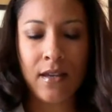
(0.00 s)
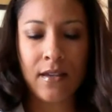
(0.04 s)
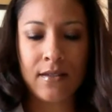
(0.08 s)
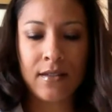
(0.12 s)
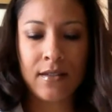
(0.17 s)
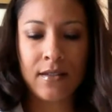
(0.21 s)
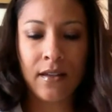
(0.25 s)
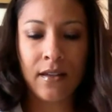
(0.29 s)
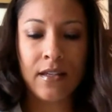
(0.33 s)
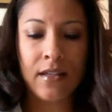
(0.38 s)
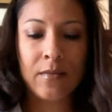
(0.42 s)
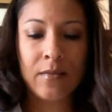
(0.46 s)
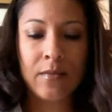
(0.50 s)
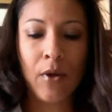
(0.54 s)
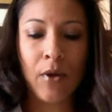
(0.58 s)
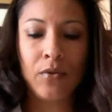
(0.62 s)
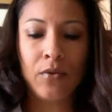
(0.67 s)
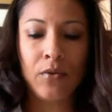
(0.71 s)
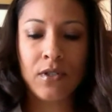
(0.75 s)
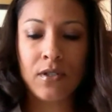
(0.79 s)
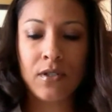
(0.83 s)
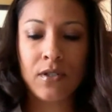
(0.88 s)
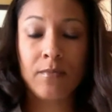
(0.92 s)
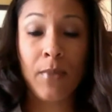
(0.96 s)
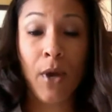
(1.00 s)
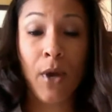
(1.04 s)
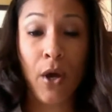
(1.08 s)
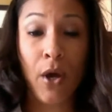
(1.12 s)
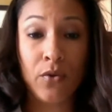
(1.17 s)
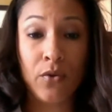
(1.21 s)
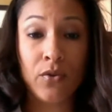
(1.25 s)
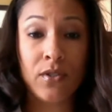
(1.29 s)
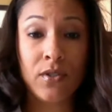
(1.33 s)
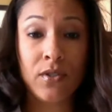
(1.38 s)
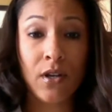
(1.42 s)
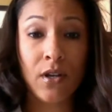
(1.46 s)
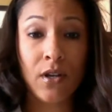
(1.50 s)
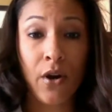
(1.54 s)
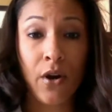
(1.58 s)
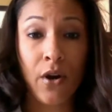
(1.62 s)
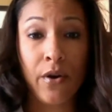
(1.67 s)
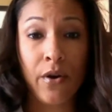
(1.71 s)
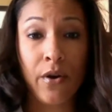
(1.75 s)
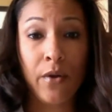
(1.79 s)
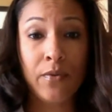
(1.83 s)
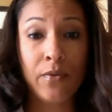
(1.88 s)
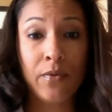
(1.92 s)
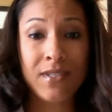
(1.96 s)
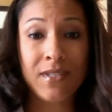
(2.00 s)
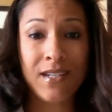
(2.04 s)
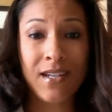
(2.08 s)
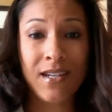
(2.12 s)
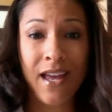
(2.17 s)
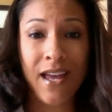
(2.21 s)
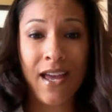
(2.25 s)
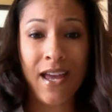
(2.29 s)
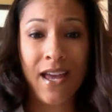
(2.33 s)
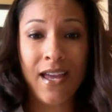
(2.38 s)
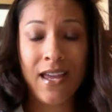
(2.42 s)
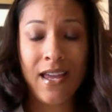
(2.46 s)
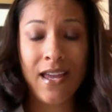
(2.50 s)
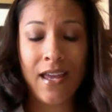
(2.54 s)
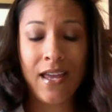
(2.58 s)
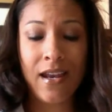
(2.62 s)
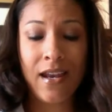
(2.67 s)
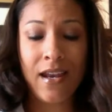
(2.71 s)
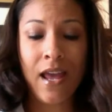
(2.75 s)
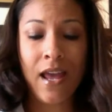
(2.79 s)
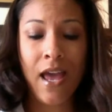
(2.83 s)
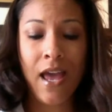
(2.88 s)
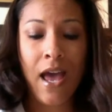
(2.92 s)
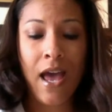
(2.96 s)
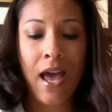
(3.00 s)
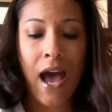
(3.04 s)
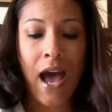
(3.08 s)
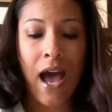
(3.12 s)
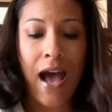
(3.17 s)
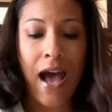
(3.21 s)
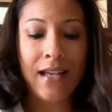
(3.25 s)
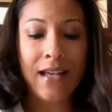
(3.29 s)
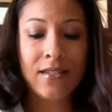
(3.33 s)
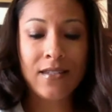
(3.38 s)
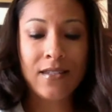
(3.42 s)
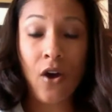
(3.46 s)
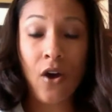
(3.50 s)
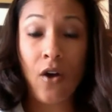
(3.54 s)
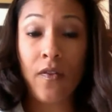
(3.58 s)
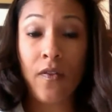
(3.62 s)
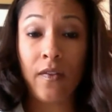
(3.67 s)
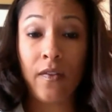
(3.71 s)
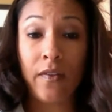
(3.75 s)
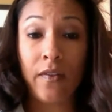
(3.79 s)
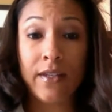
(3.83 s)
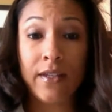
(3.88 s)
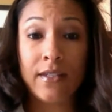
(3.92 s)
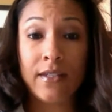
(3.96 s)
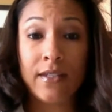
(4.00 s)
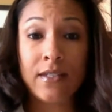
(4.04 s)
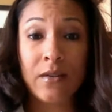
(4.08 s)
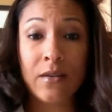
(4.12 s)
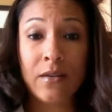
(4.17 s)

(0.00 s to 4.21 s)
Celeste posted her notes today, and I saw the list.